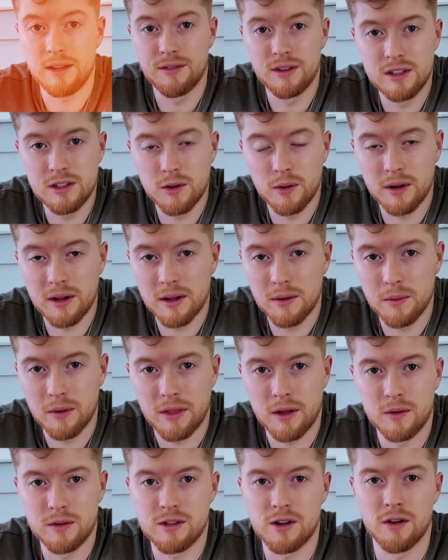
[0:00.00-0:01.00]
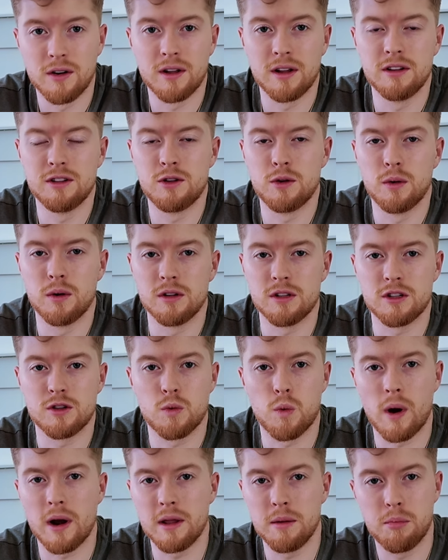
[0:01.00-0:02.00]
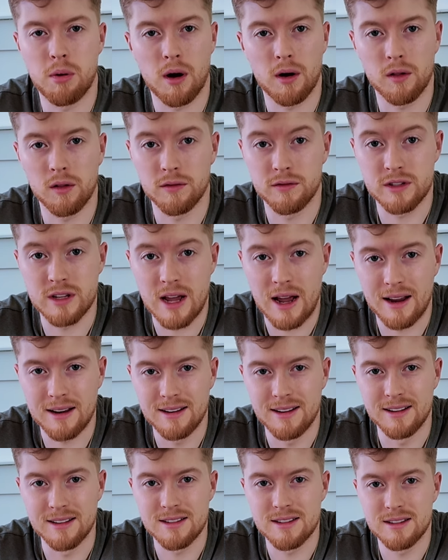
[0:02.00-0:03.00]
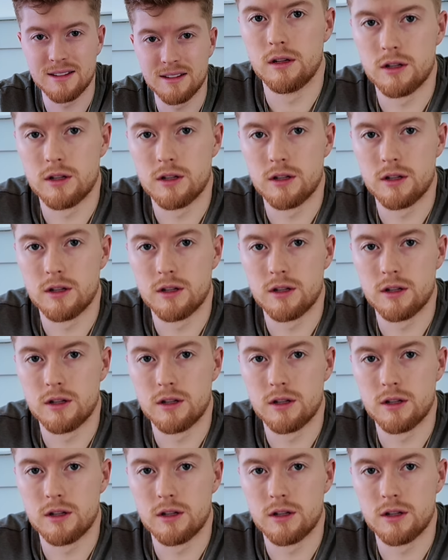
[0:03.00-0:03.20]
even doing it without turning into a sweaty puddle of sadness.